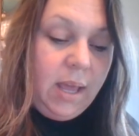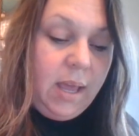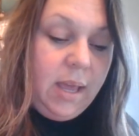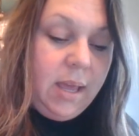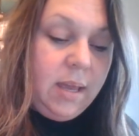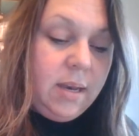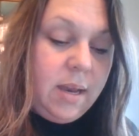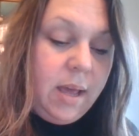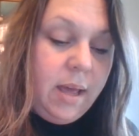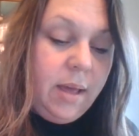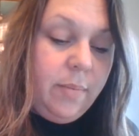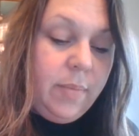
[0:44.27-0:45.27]

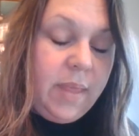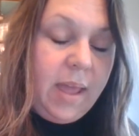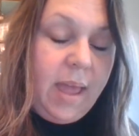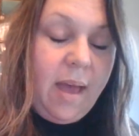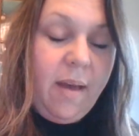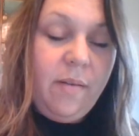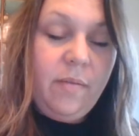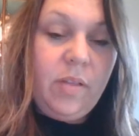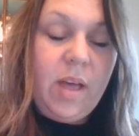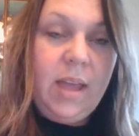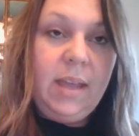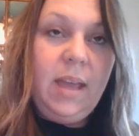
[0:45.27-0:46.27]
And they have
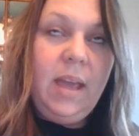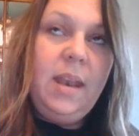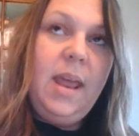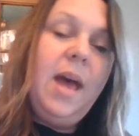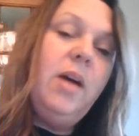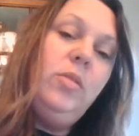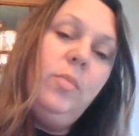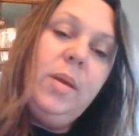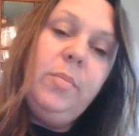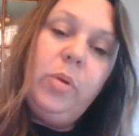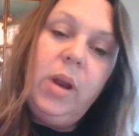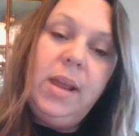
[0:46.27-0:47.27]
like an outer
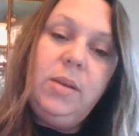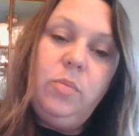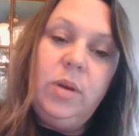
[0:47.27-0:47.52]
membrane,